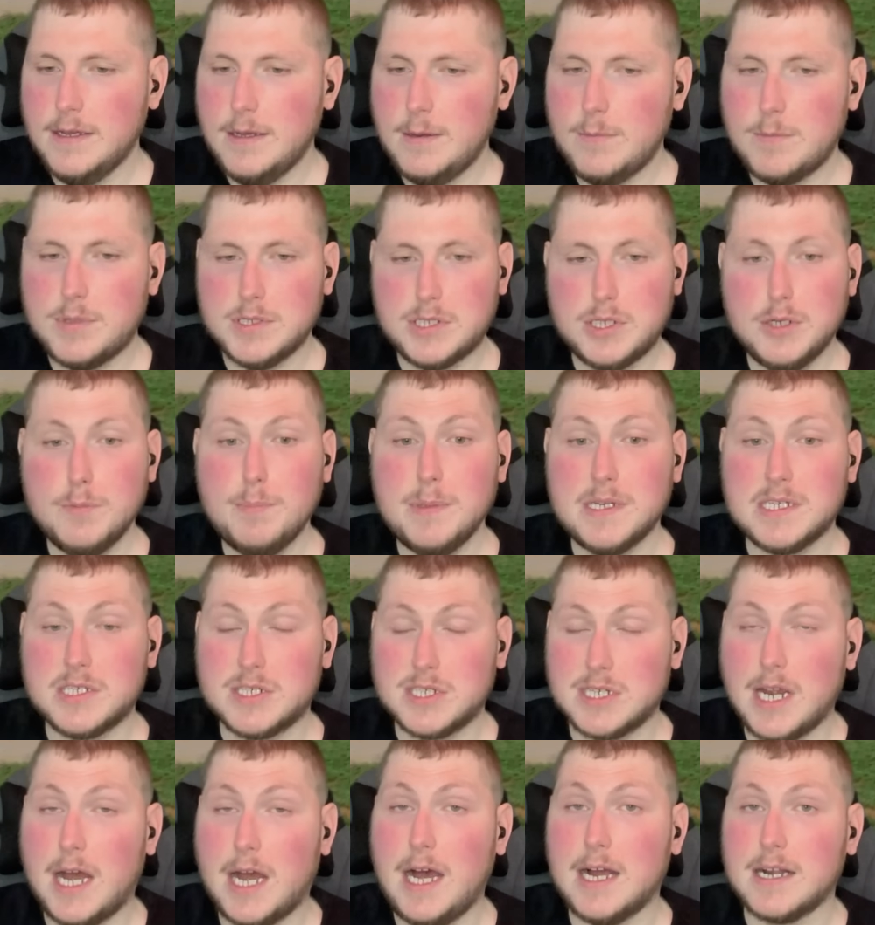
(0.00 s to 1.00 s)
But you'd be
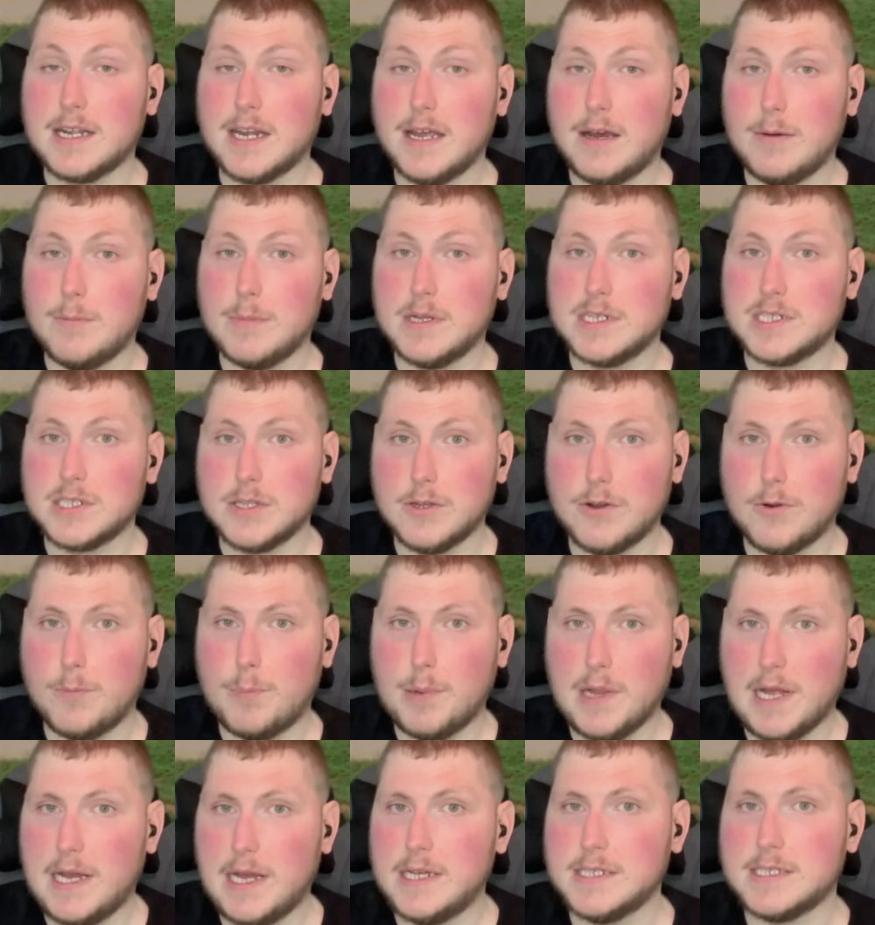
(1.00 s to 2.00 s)
shocked how much little
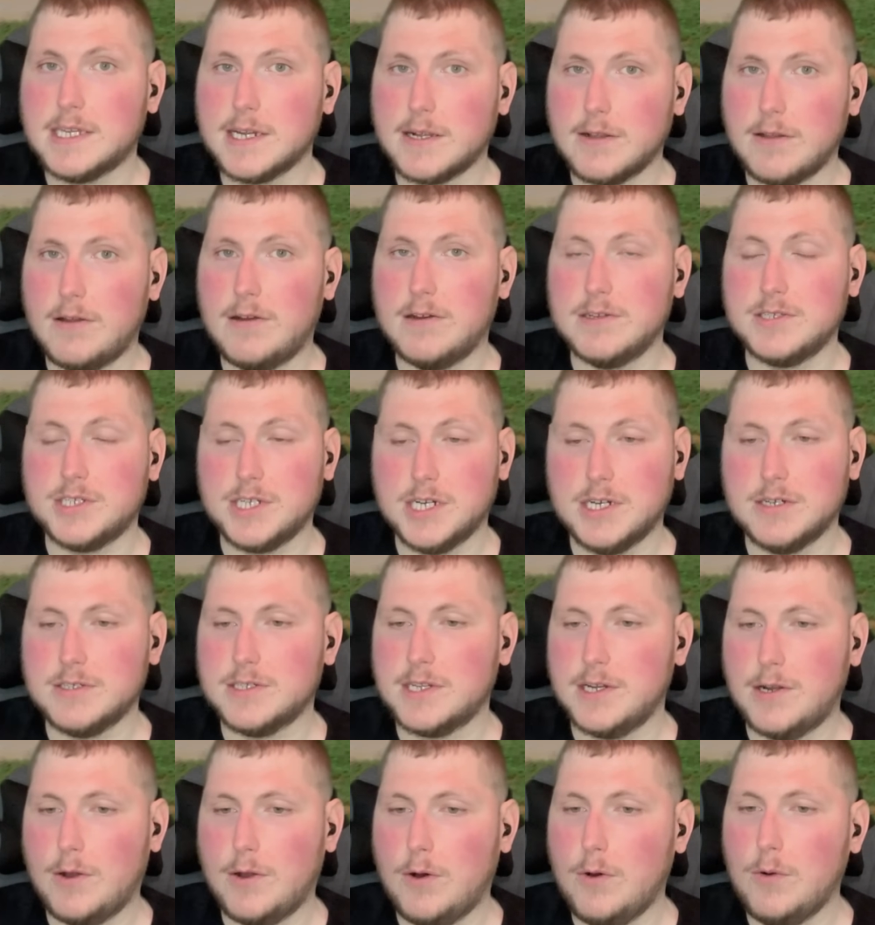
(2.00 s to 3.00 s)
plastic lawn chairs
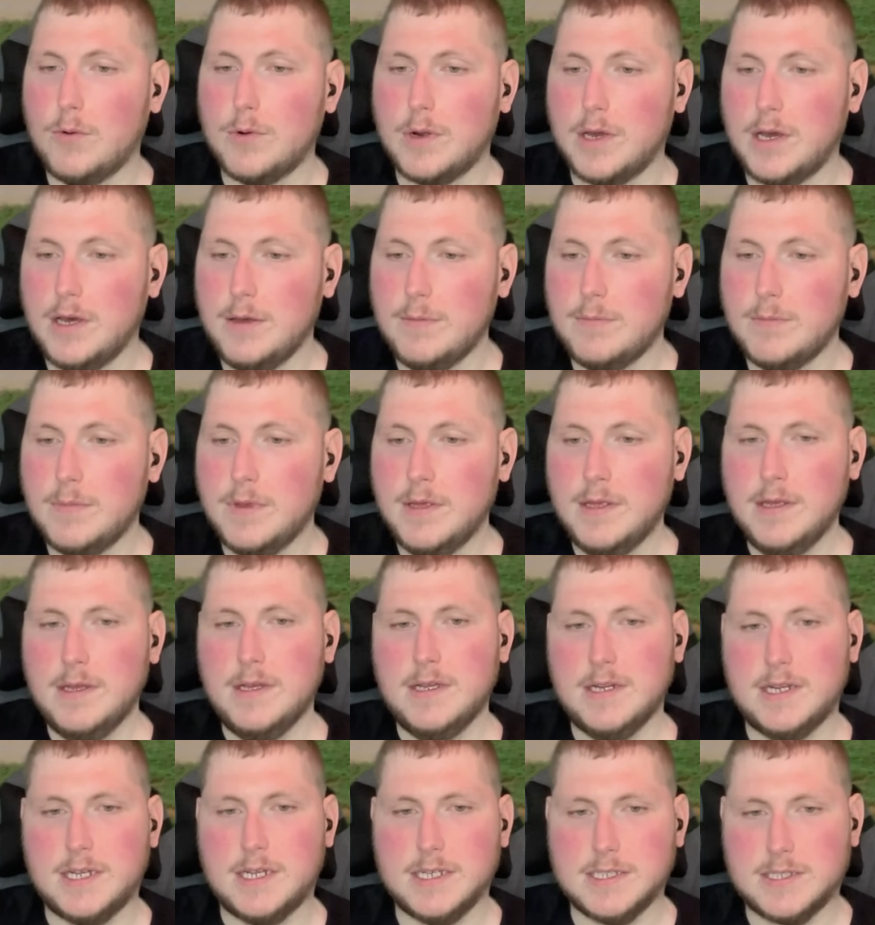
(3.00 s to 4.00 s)
can hold up
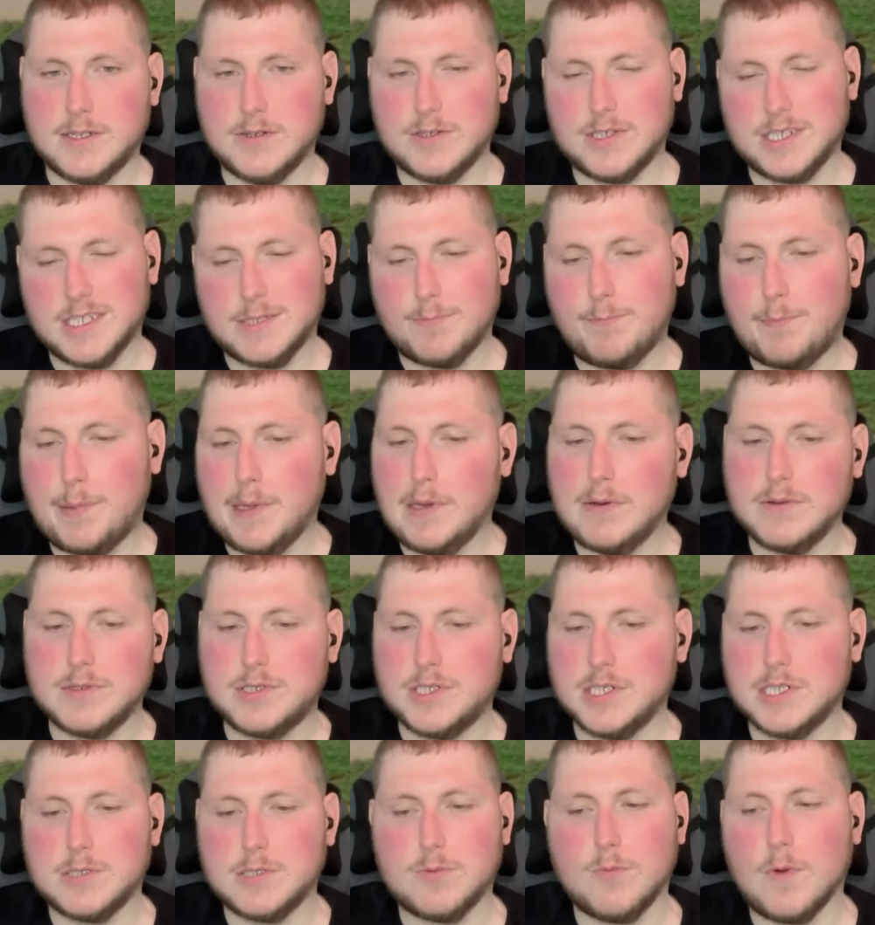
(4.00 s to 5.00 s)
because they're just built
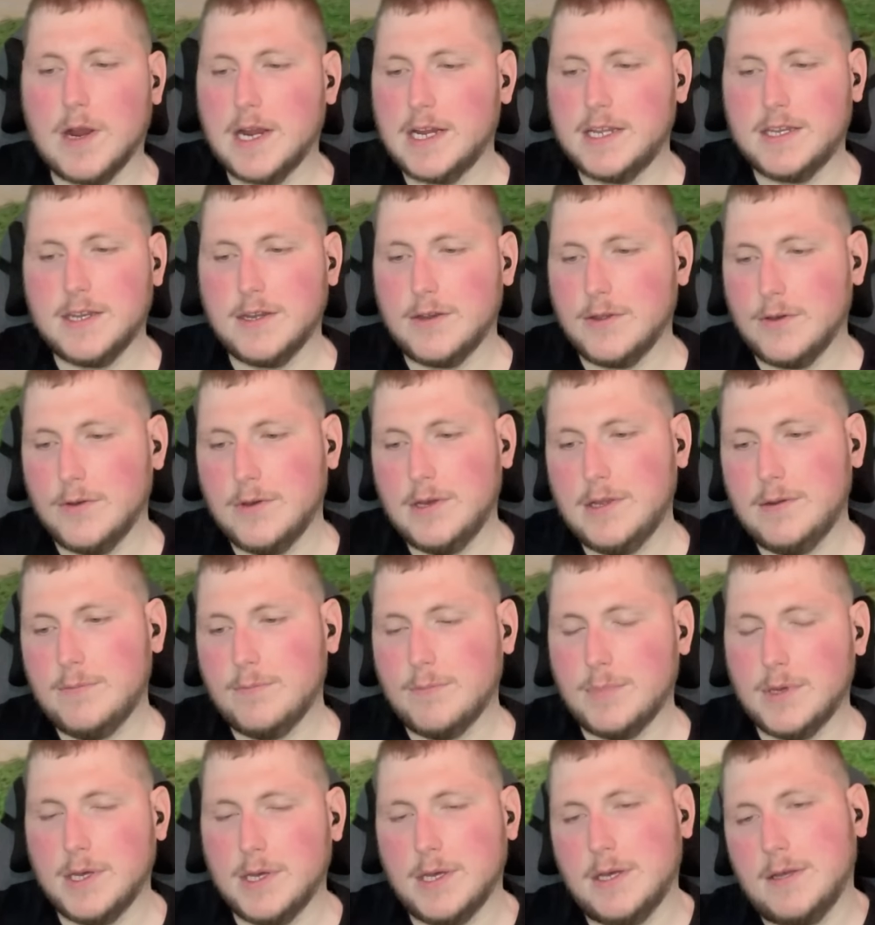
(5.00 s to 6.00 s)
just right to do it,
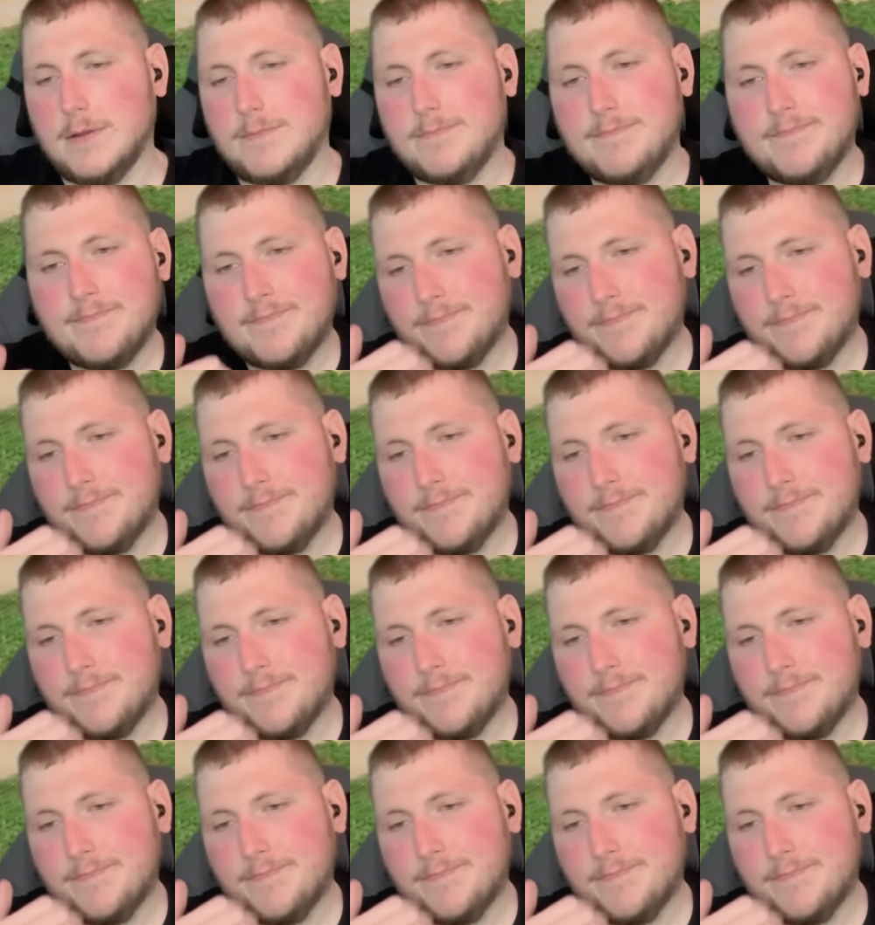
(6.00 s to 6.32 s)
but...